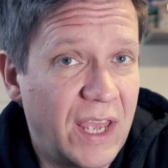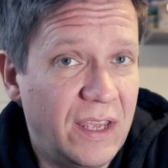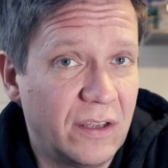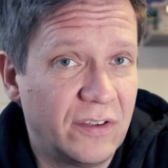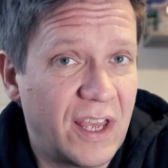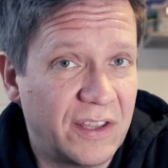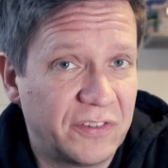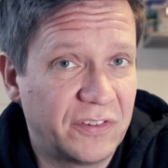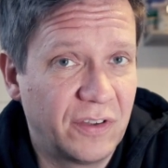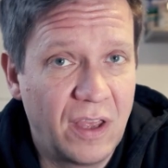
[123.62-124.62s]
A and
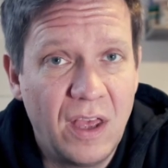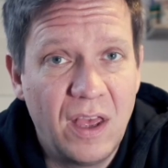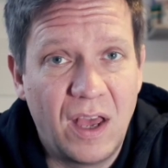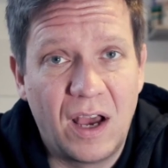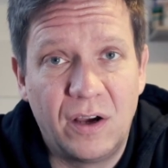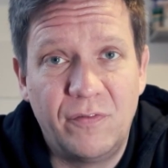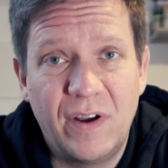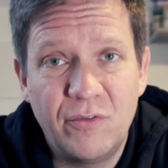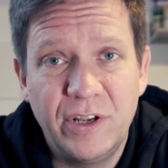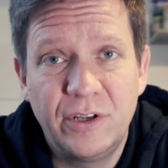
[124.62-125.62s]
S are a
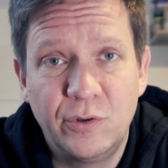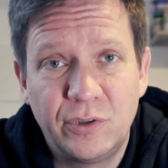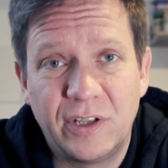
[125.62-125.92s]
very good